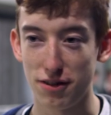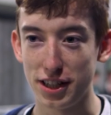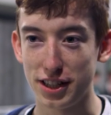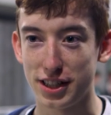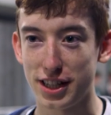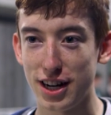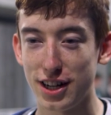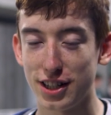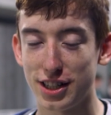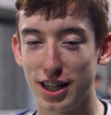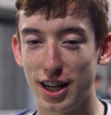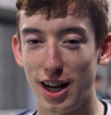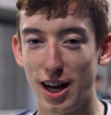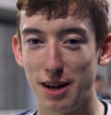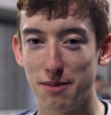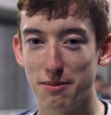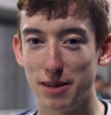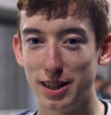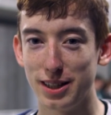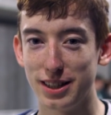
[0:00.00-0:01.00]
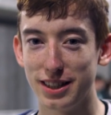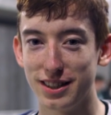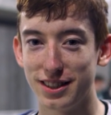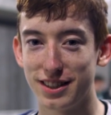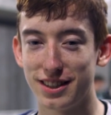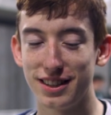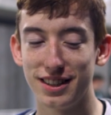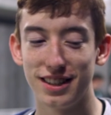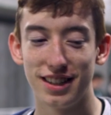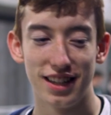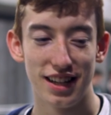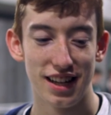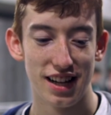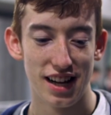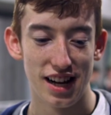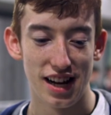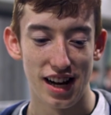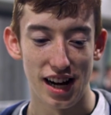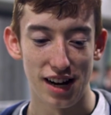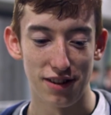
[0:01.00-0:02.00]
researching a lot of buildings
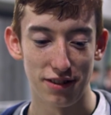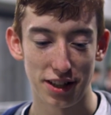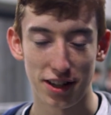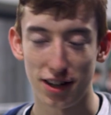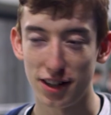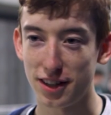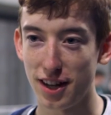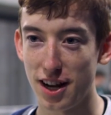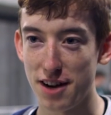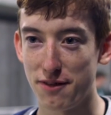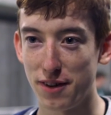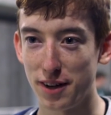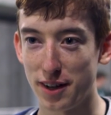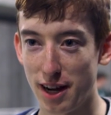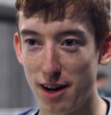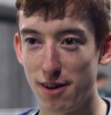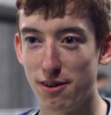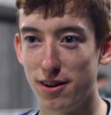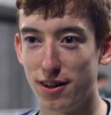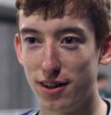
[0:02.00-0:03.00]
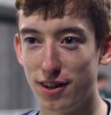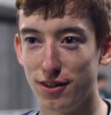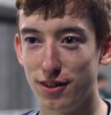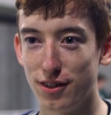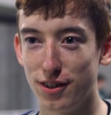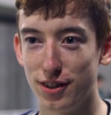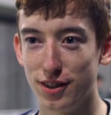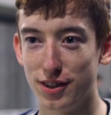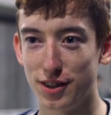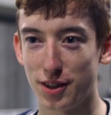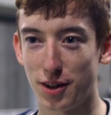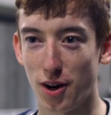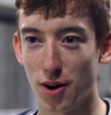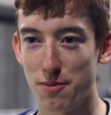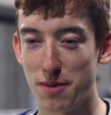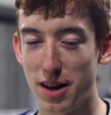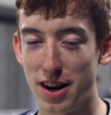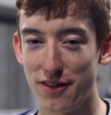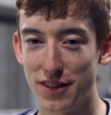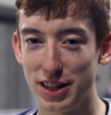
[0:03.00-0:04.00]
and we thought the Eiffel Tower was a
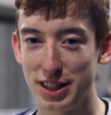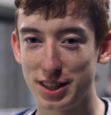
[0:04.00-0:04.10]
good bit of